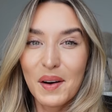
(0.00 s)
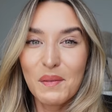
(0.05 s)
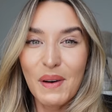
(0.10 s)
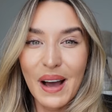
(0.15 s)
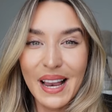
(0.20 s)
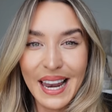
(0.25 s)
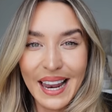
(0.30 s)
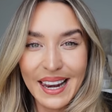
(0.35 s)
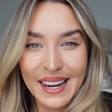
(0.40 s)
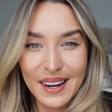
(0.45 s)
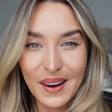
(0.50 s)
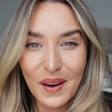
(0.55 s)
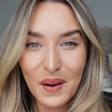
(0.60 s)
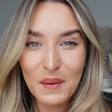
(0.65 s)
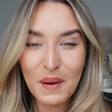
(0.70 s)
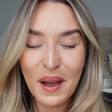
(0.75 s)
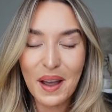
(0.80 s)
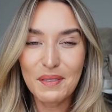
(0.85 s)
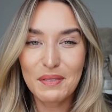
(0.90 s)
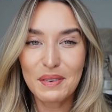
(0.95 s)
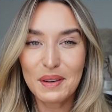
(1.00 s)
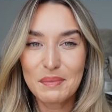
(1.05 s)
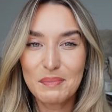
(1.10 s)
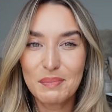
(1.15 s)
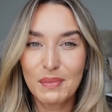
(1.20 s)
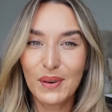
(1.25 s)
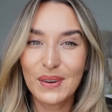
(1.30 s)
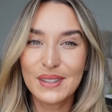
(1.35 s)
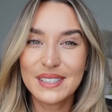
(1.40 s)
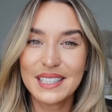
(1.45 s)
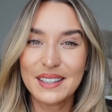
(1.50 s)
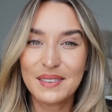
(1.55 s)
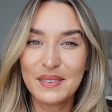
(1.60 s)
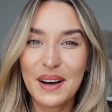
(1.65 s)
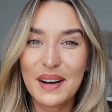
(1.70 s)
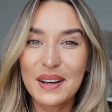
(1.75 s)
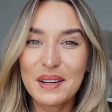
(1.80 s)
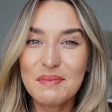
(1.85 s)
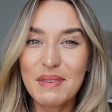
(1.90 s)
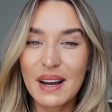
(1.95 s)
Well, hello everybody.
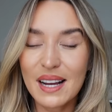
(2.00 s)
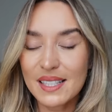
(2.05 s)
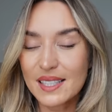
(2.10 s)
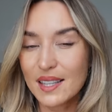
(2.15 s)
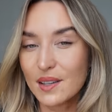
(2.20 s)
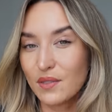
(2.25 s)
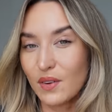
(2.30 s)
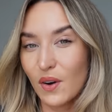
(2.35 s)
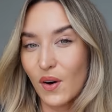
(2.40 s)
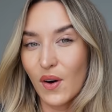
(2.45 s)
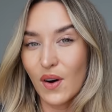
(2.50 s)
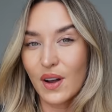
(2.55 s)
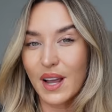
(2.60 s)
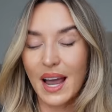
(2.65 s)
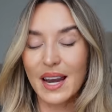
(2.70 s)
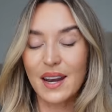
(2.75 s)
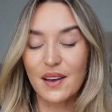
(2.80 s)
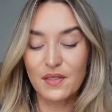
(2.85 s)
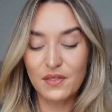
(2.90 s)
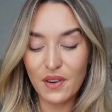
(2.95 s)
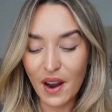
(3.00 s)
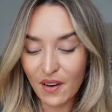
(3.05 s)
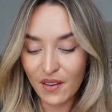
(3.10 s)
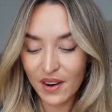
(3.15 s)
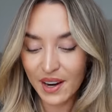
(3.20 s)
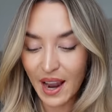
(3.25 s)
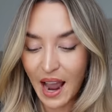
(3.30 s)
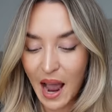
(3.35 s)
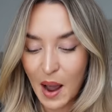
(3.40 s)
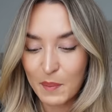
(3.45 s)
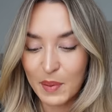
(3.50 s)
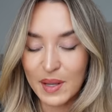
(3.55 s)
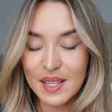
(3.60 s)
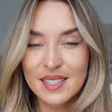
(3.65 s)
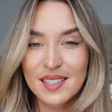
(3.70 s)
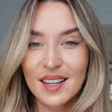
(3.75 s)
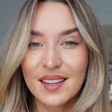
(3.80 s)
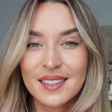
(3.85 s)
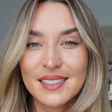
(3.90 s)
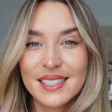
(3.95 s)
Welcome back to the vlog and a very happy
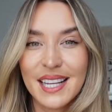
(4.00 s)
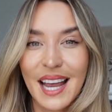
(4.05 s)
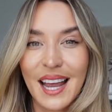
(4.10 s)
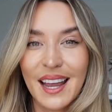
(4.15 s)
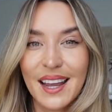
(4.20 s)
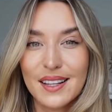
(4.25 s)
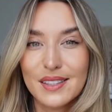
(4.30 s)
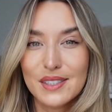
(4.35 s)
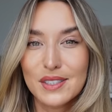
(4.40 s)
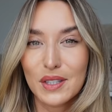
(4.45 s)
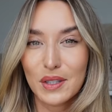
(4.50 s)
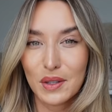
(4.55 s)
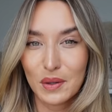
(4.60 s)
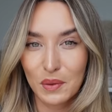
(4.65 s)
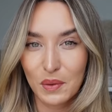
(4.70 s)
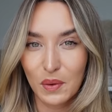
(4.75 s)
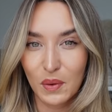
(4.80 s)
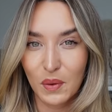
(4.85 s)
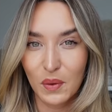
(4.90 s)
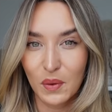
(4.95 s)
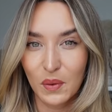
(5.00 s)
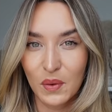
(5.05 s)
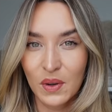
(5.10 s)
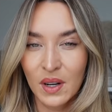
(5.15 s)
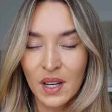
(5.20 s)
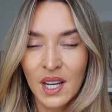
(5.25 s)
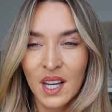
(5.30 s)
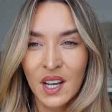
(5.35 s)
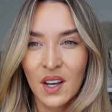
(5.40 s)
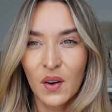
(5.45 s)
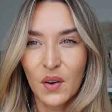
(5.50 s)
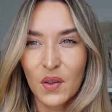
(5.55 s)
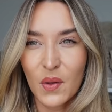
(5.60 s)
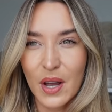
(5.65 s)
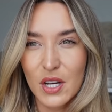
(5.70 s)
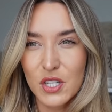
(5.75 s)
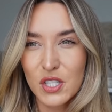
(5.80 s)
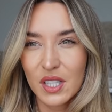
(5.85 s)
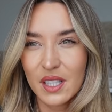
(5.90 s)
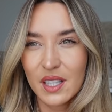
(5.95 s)
Sunday to you all. Although
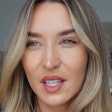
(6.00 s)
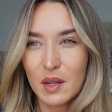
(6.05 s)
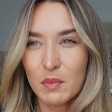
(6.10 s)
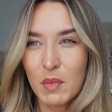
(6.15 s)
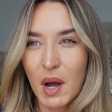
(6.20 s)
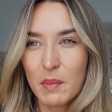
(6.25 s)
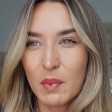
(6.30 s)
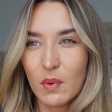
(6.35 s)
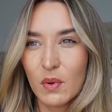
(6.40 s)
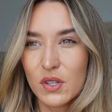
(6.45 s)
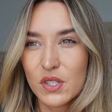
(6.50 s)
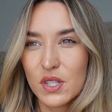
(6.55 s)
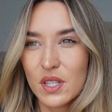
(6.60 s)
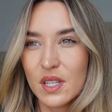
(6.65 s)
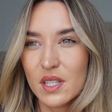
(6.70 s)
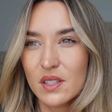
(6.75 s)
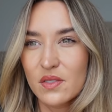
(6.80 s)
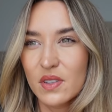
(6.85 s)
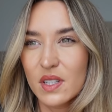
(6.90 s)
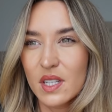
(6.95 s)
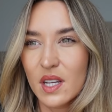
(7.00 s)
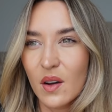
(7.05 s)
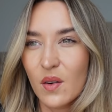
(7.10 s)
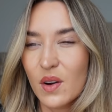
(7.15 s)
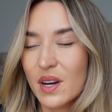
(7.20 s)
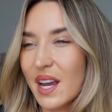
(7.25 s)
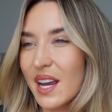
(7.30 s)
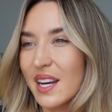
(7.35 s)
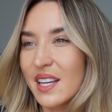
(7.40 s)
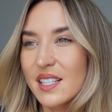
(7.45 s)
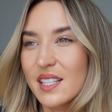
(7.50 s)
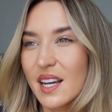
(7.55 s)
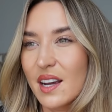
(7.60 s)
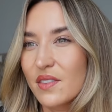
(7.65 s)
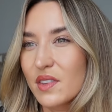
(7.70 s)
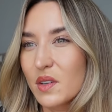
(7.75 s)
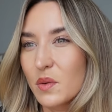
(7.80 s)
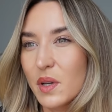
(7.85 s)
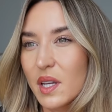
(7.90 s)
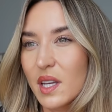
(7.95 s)
actually you might be watching this video on any day
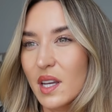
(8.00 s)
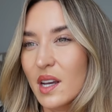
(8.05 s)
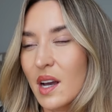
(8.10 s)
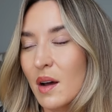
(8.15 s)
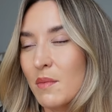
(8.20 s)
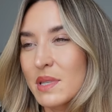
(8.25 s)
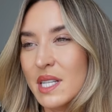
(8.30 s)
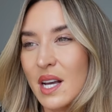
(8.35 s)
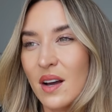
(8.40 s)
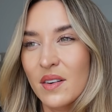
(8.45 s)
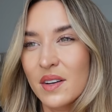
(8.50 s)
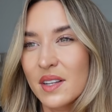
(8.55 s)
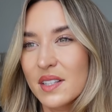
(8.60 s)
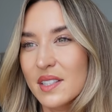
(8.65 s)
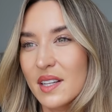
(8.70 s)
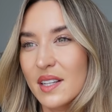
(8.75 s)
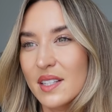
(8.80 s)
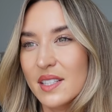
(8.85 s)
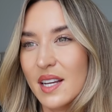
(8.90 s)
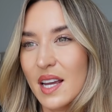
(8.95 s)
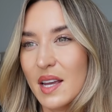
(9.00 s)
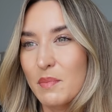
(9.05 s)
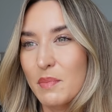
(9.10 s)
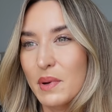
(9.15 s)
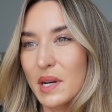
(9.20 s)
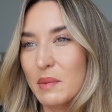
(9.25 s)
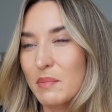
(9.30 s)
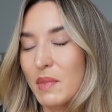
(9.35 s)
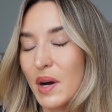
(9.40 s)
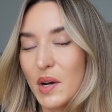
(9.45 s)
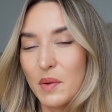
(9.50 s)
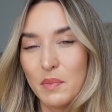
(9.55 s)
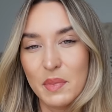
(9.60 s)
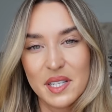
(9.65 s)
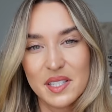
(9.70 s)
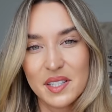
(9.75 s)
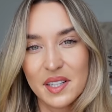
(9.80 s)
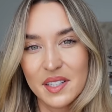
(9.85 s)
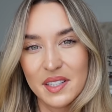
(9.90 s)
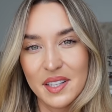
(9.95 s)
of the week. It comes out on a Sunday, but it might not
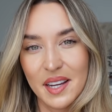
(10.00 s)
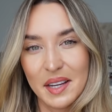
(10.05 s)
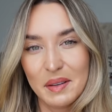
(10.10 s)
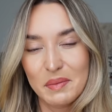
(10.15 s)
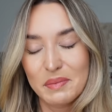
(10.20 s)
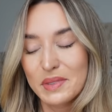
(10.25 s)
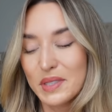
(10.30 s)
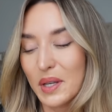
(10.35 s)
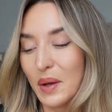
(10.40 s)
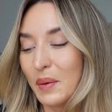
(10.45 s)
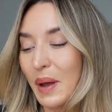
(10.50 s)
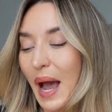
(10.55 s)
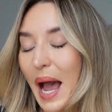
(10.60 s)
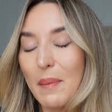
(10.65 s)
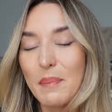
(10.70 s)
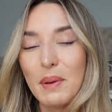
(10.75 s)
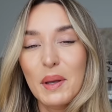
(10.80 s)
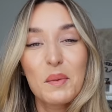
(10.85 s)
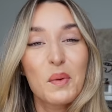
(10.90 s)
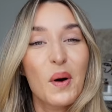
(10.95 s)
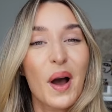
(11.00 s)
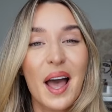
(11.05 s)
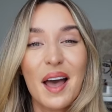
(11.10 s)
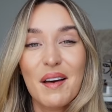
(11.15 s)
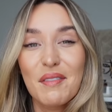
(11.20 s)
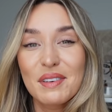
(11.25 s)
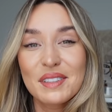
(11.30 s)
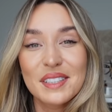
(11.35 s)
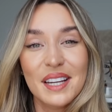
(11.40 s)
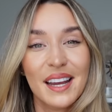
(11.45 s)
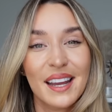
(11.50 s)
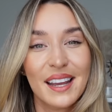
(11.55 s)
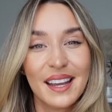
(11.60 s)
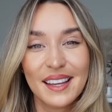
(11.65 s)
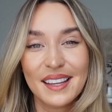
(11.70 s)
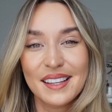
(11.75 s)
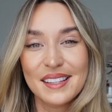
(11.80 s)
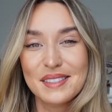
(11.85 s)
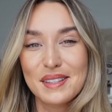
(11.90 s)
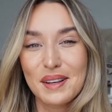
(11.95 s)
be Sunday. So happy whatever day
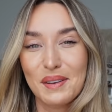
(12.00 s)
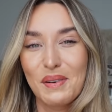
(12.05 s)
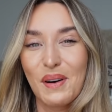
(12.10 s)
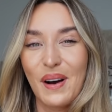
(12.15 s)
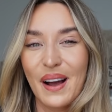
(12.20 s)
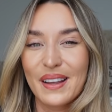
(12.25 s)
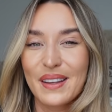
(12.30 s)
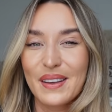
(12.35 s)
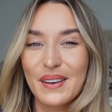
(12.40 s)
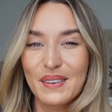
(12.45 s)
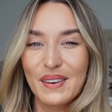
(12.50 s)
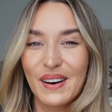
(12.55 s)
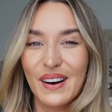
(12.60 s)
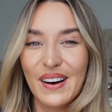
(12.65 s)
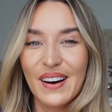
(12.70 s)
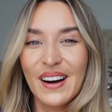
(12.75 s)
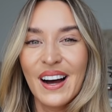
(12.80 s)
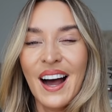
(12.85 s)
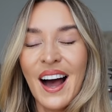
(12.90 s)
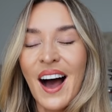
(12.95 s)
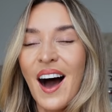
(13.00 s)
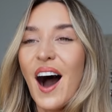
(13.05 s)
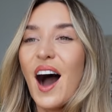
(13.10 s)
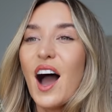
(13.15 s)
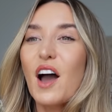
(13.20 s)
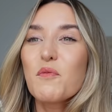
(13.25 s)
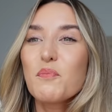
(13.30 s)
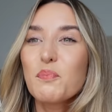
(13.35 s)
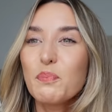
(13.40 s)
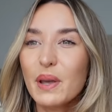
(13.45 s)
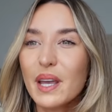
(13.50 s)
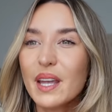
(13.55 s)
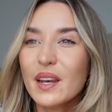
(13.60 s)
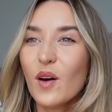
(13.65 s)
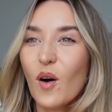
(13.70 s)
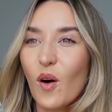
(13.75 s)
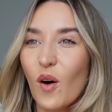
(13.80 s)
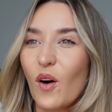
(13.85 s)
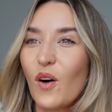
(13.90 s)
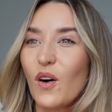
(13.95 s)
it is where you are. I've been
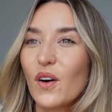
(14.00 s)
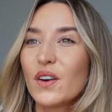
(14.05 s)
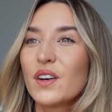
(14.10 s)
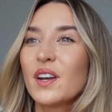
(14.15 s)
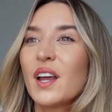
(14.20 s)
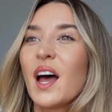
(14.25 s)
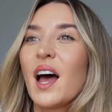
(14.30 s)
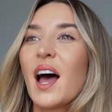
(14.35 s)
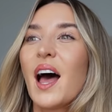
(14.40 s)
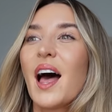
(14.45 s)
on